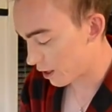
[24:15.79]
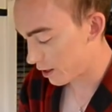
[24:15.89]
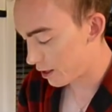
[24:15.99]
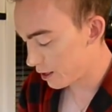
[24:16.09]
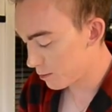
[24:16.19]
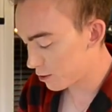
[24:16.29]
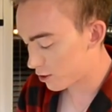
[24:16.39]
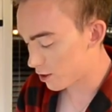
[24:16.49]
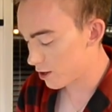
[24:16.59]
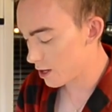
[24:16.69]
keep
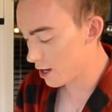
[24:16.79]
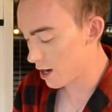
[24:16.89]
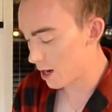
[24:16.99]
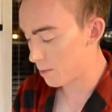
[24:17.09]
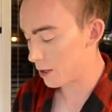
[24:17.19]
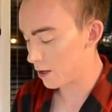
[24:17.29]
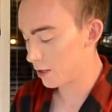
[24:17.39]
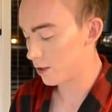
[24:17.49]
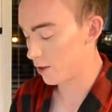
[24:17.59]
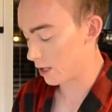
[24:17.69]
stirring it up here
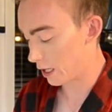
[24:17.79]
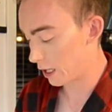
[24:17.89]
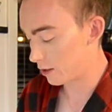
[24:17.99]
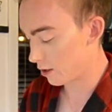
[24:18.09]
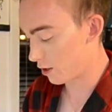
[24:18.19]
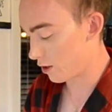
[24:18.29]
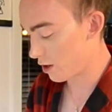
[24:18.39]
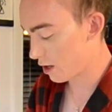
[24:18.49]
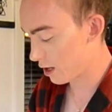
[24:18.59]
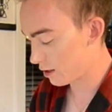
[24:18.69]
till it gets a
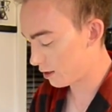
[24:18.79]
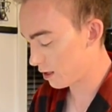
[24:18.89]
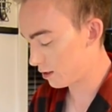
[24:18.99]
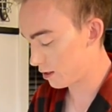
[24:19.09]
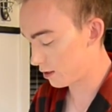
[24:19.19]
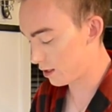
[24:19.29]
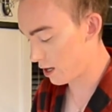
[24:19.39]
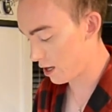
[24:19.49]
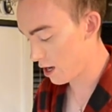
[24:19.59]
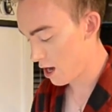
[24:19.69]
good
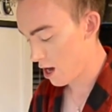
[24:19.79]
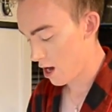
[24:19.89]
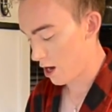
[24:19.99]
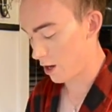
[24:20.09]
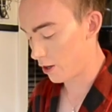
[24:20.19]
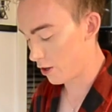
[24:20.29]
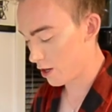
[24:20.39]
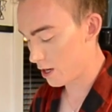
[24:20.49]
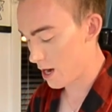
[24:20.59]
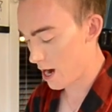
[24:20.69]
consistency, a
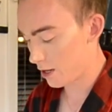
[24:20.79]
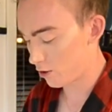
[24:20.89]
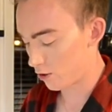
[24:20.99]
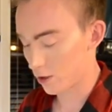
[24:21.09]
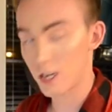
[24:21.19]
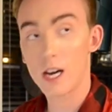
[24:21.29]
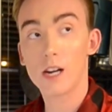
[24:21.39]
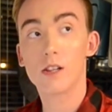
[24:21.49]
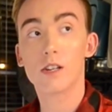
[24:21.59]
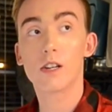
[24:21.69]
good natural
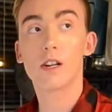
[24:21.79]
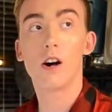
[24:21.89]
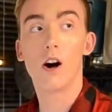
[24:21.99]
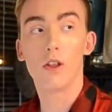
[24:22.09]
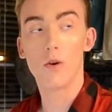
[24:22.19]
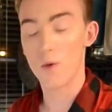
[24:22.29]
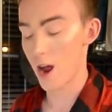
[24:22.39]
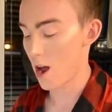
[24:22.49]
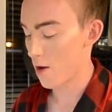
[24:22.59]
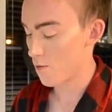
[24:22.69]
color all the
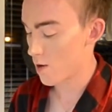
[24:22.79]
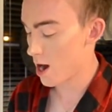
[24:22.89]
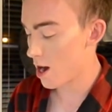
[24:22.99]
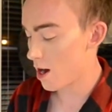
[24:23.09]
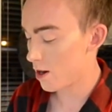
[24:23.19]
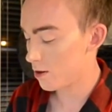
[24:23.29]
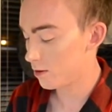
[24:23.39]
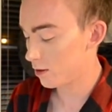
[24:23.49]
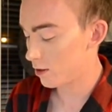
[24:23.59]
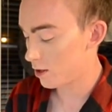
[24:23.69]
way
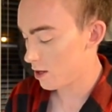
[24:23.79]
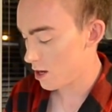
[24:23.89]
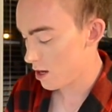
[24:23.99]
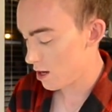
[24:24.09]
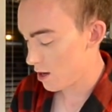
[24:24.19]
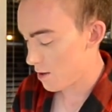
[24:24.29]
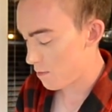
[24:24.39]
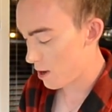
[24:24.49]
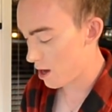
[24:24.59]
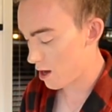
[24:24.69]
around.
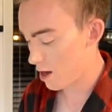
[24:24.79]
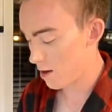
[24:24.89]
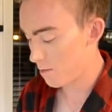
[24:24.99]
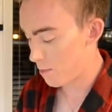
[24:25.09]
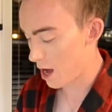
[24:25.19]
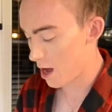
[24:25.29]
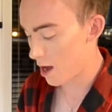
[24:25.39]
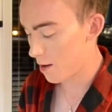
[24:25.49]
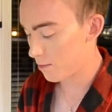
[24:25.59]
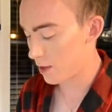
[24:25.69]
Bam,
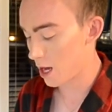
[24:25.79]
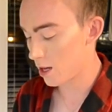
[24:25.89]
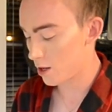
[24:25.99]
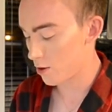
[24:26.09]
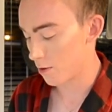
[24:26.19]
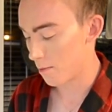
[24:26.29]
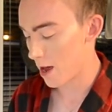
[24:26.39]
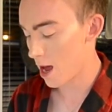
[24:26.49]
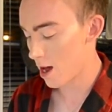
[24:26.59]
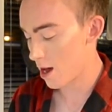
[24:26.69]
bam, thank you,
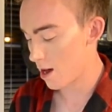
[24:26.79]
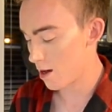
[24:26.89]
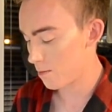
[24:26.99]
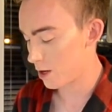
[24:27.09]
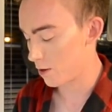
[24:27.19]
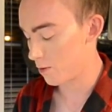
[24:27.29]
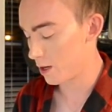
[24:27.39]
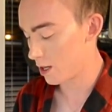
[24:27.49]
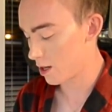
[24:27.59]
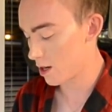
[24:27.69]
ma'am. Here
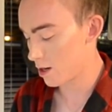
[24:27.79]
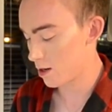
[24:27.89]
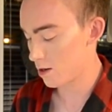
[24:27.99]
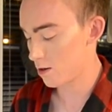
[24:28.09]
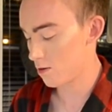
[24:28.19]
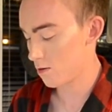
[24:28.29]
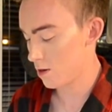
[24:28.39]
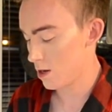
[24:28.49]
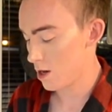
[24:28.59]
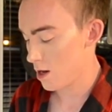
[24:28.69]
we go.
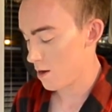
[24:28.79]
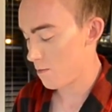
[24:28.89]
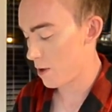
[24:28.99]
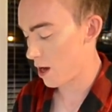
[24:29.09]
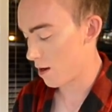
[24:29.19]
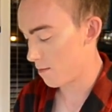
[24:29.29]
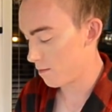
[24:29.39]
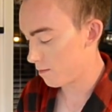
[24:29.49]
Bam.